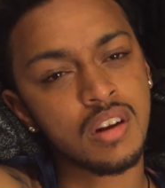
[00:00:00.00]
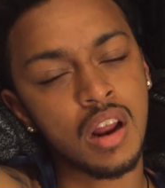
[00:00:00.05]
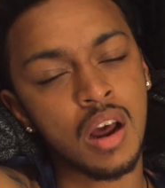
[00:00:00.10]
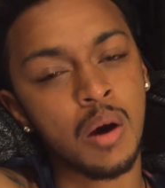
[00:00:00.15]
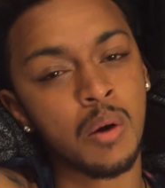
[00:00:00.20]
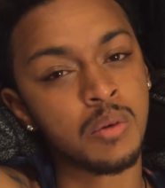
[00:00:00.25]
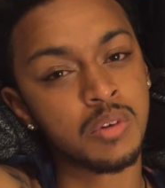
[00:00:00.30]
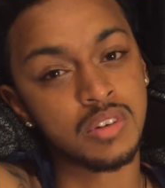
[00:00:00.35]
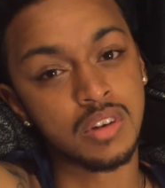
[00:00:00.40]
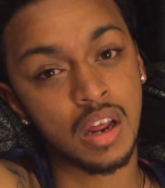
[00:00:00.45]

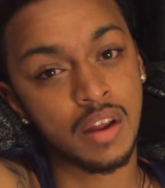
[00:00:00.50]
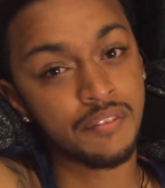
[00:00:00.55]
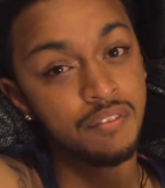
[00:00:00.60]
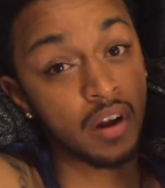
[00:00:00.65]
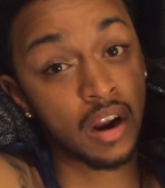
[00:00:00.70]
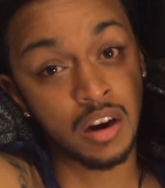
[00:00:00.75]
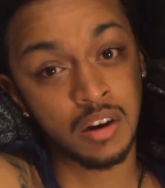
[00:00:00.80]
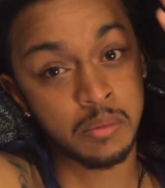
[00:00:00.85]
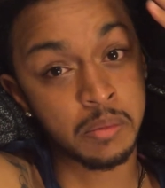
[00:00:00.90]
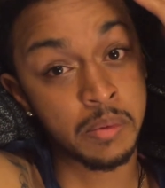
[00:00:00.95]

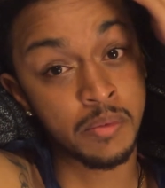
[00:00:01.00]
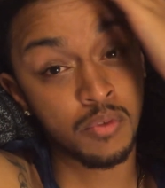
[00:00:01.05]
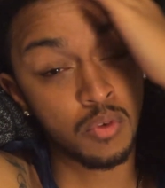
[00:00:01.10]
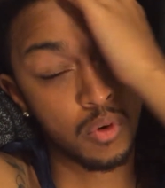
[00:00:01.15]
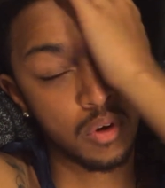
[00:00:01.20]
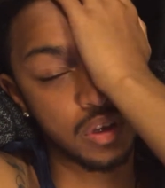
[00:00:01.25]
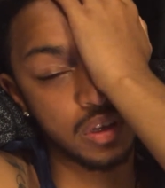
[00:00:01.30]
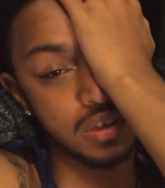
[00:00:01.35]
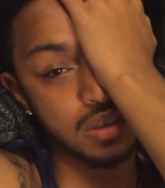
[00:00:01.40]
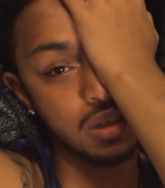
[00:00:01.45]
I don't even
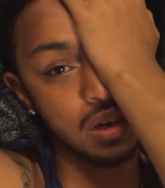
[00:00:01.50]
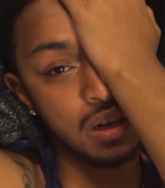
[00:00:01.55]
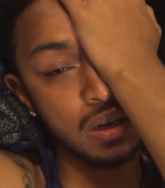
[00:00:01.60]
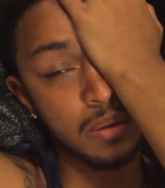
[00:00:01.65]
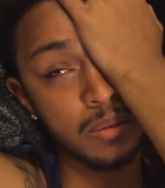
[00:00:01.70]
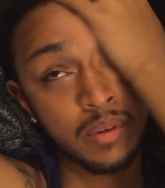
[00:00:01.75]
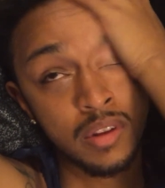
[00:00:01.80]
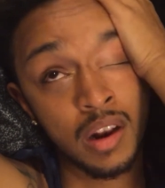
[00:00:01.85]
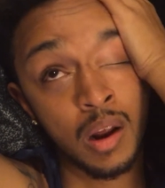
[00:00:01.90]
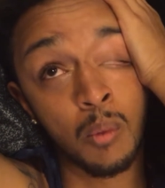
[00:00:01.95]
falling
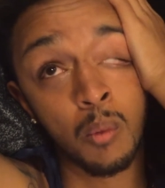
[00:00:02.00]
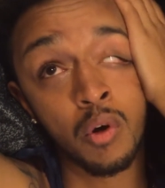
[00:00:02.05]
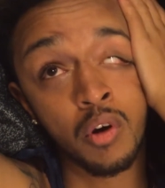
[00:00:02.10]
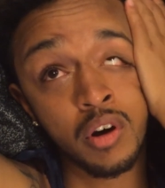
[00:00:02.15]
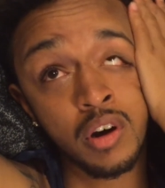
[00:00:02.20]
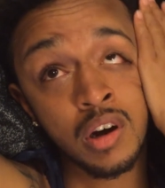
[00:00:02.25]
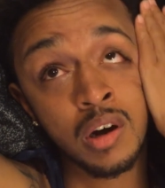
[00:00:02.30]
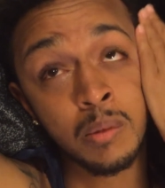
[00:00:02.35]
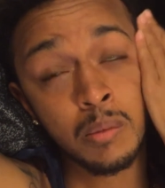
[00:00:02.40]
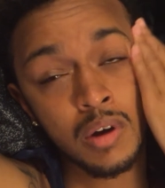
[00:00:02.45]
asleep, and I
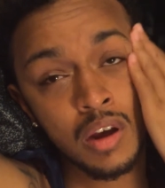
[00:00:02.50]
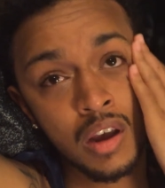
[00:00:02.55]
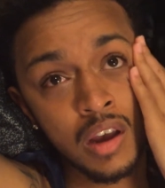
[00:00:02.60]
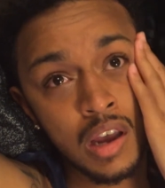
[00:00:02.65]
woke up.